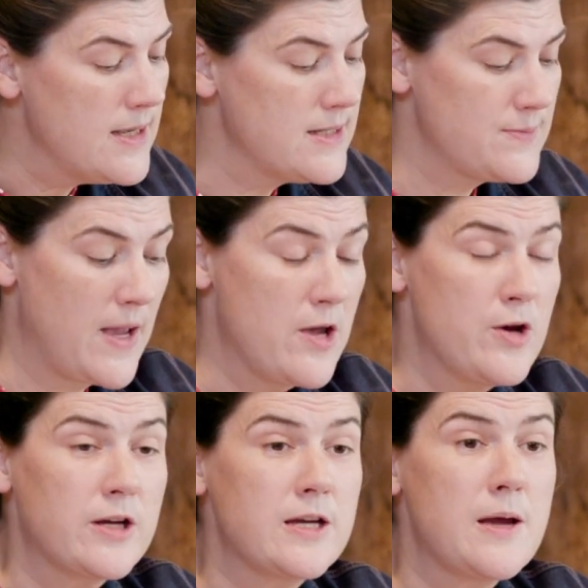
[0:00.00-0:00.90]
Is my
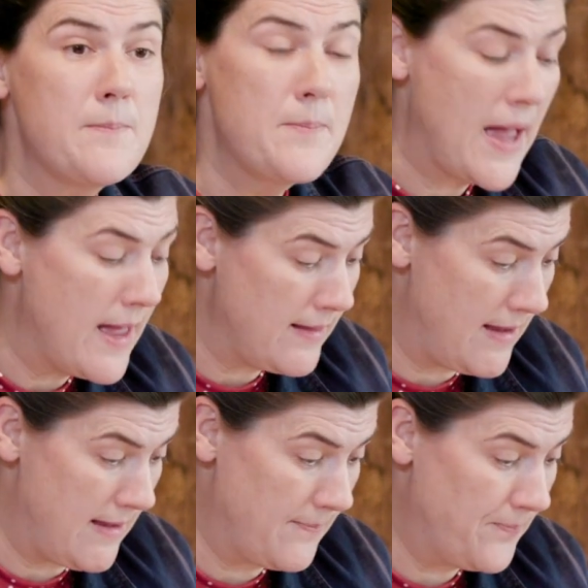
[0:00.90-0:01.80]
hook
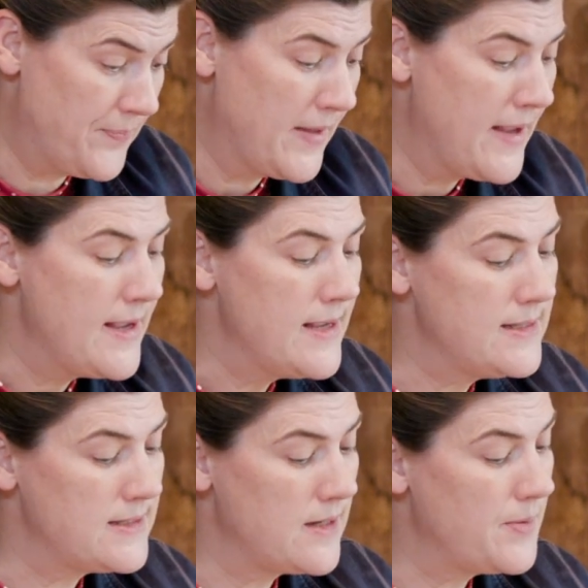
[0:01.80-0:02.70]
compelling?
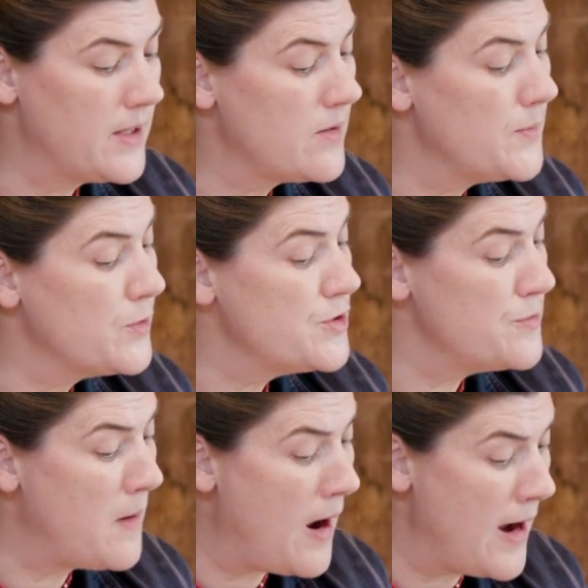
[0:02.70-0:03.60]
Is it applicable
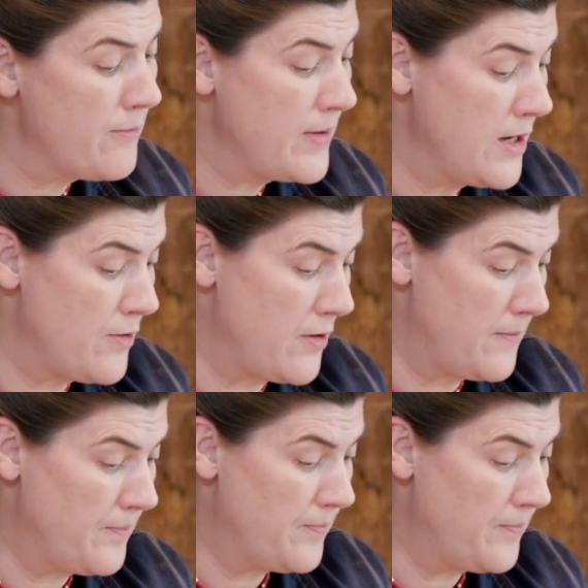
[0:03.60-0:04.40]
to my reader?